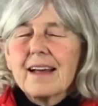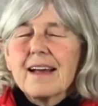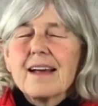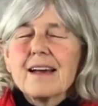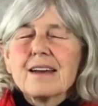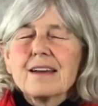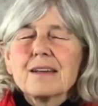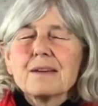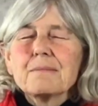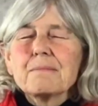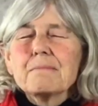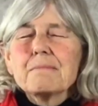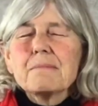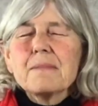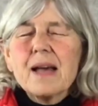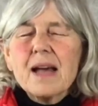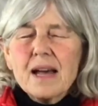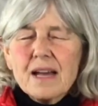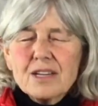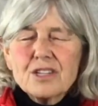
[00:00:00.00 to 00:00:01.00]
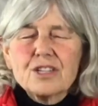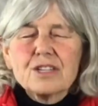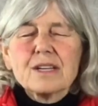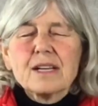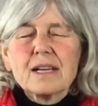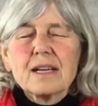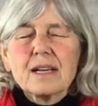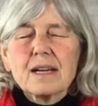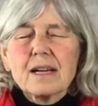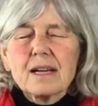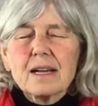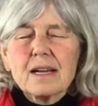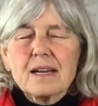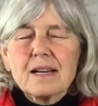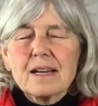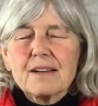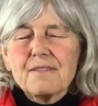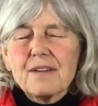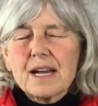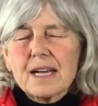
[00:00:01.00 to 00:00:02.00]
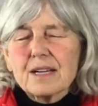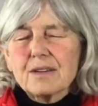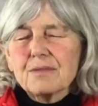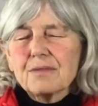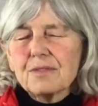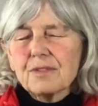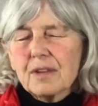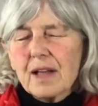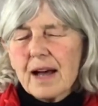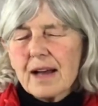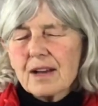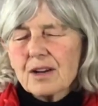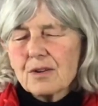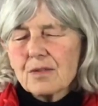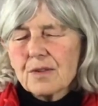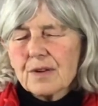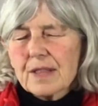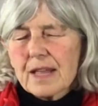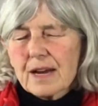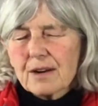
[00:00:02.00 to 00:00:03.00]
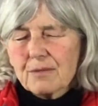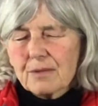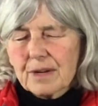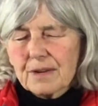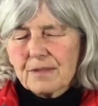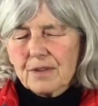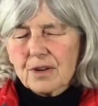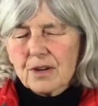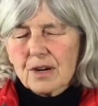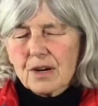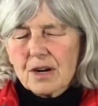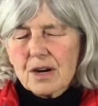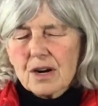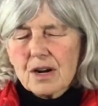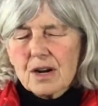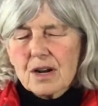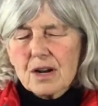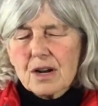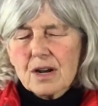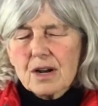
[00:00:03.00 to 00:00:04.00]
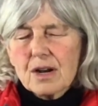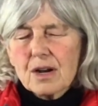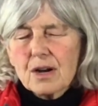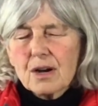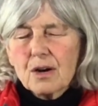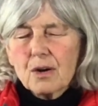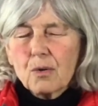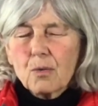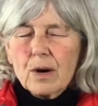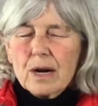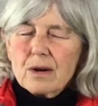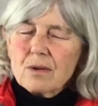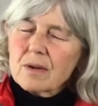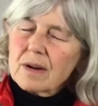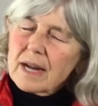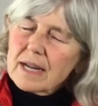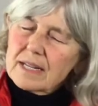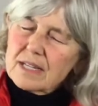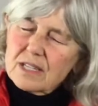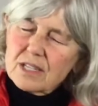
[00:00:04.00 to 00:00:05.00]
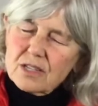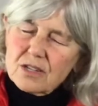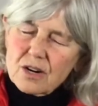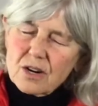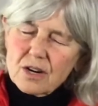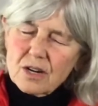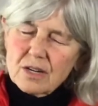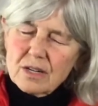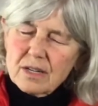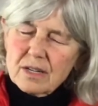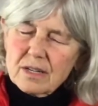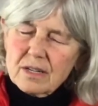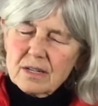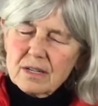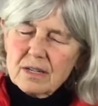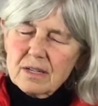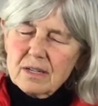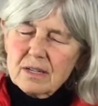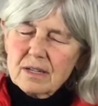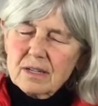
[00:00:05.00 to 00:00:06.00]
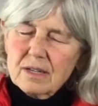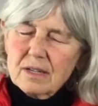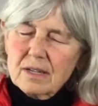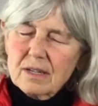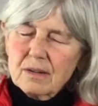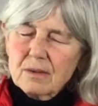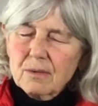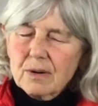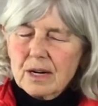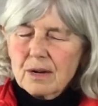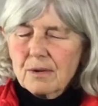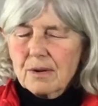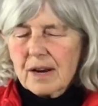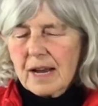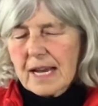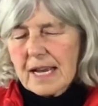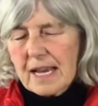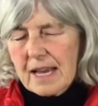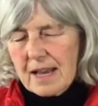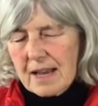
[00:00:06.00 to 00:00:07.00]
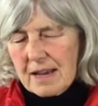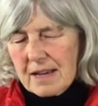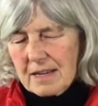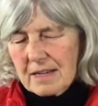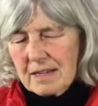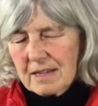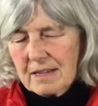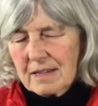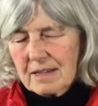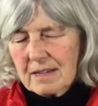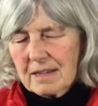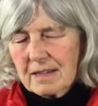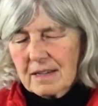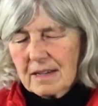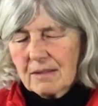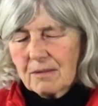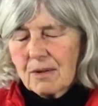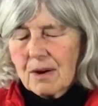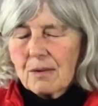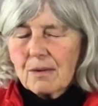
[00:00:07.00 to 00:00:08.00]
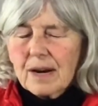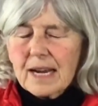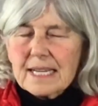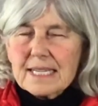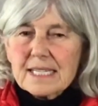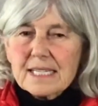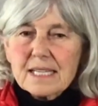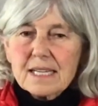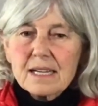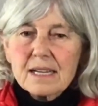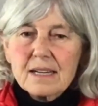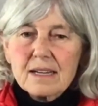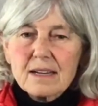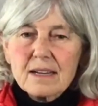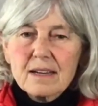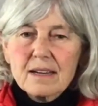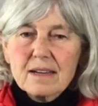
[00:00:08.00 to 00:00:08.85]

and imagining if I could fly over that river, where would I start, where would I end, and what would I see?